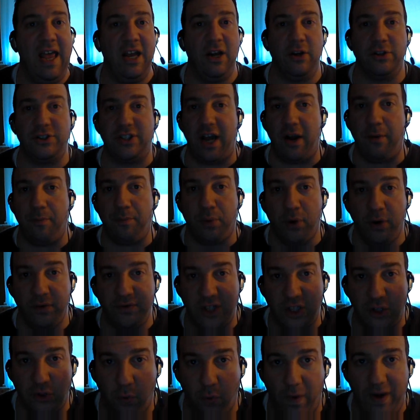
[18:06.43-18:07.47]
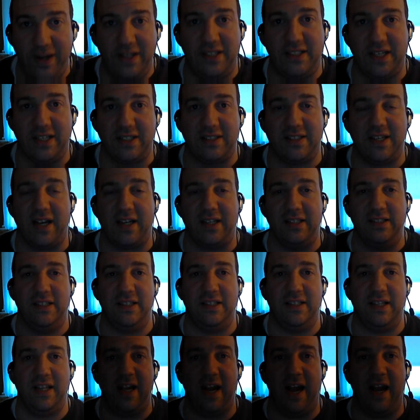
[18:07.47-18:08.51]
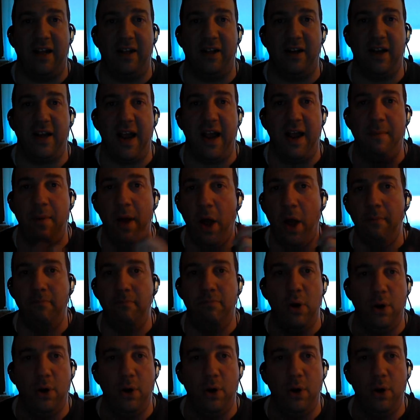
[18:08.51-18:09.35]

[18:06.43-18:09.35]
He goes out and proves it. 26 seconds into the Islander game,